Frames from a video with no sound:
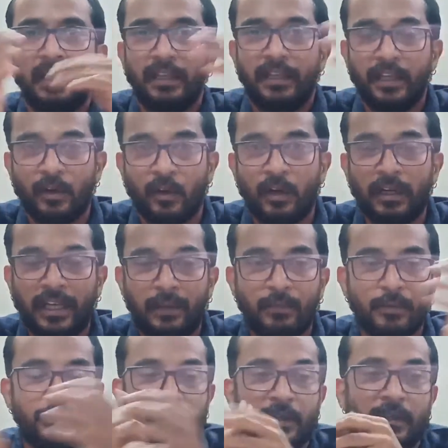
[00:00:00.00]
they all came
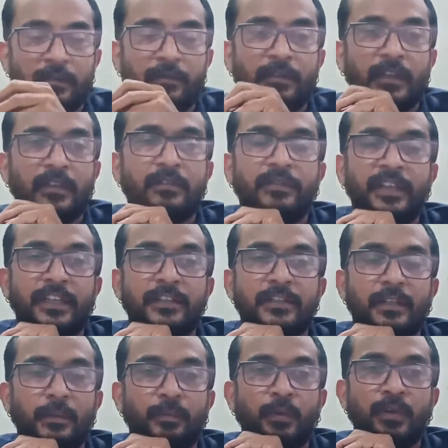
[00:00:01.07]
up with various
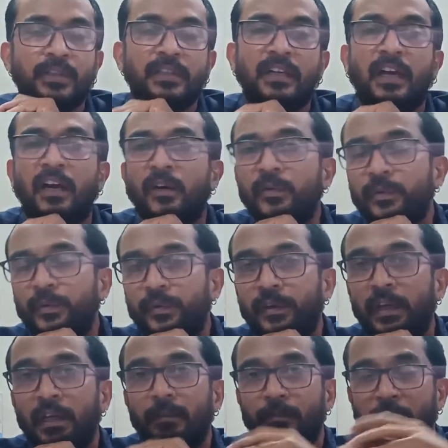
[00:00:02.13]
reports on how
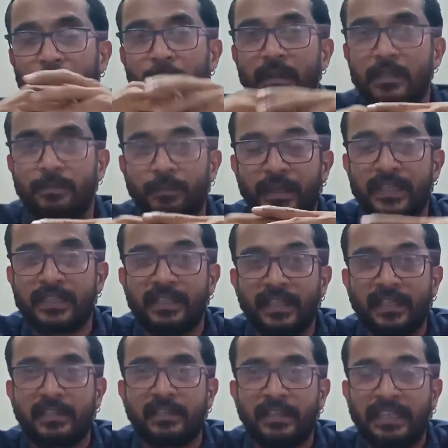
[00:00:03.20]
people's
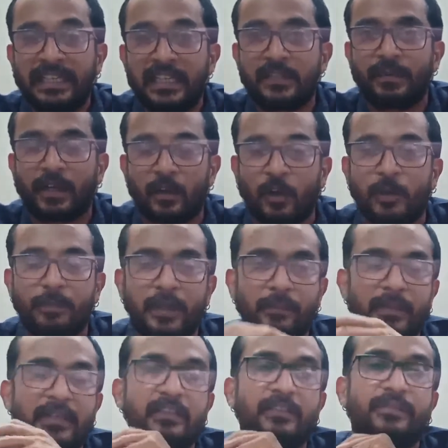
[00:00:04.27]
basic needs were not being
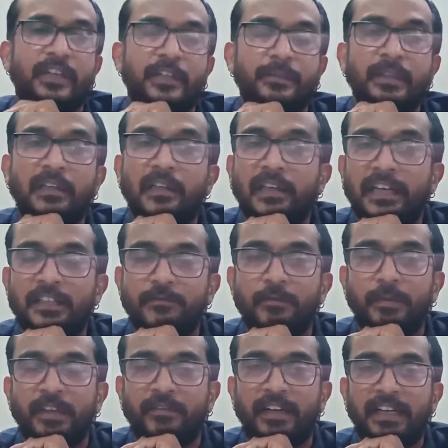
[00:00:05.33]
met, the fundamental rights were
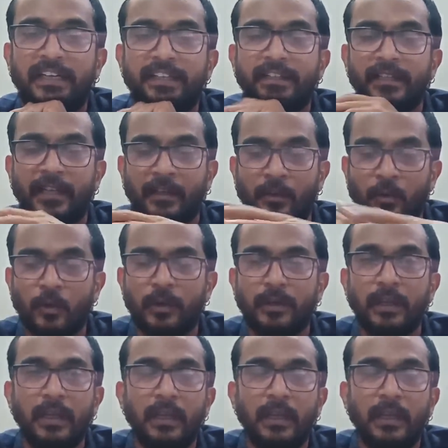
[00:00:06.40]
being violated, and wrote